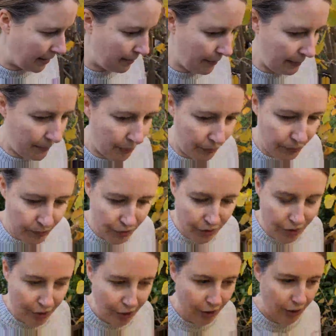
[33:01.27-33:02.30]
can be
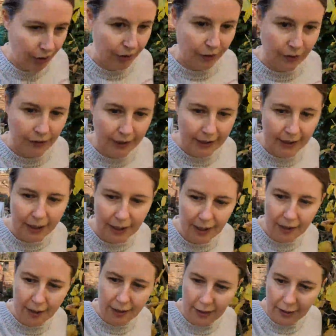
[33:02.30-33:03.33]
mulched, ready
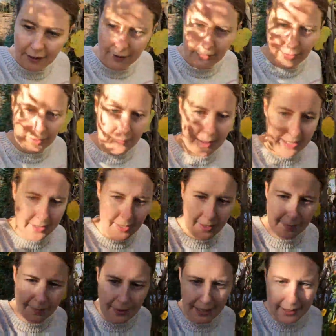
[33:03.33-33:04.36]
for the mint to
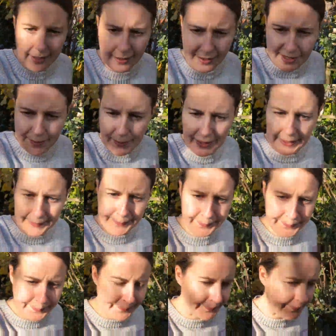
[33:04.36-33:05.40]
come back in the spring.
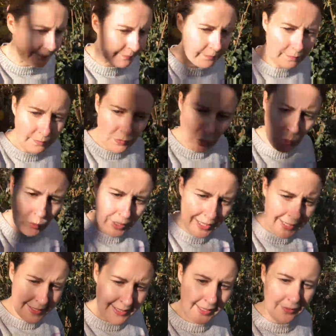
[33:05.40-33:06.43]
Oh,
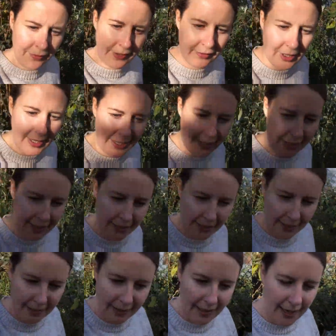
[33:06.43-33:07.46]
let's see if we've got any
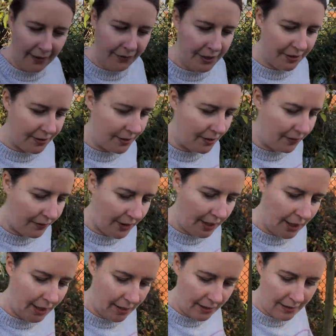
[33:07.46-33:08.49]
evidence of
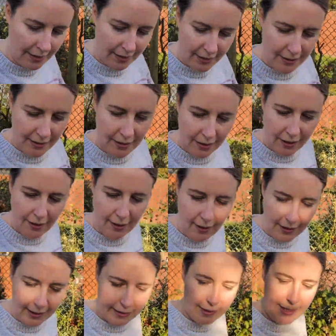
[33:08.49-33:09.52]
the
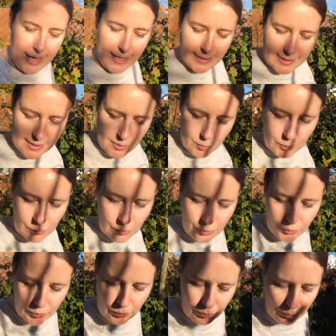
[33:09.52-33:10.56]
garlic yet.
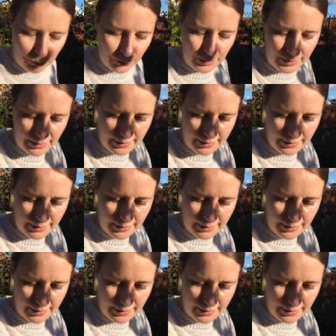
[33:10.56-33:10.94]
Ooh,